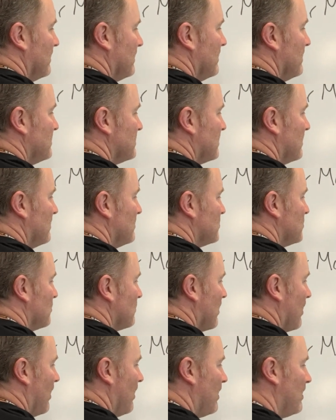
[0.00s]
is also
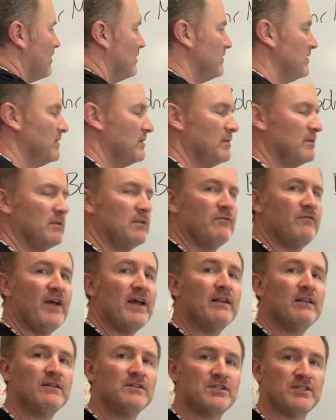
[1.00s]
called the
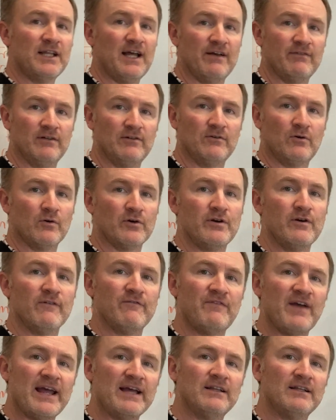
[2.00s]
valence level, or your
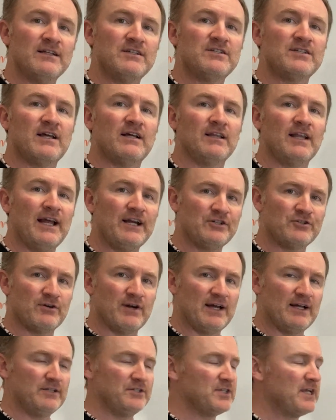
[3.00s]
valence
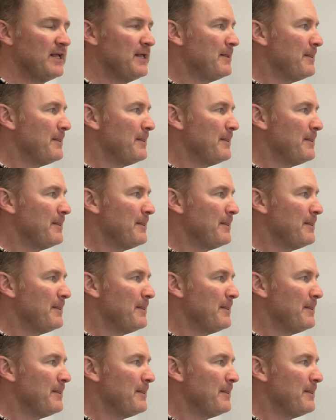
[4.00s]
electrons.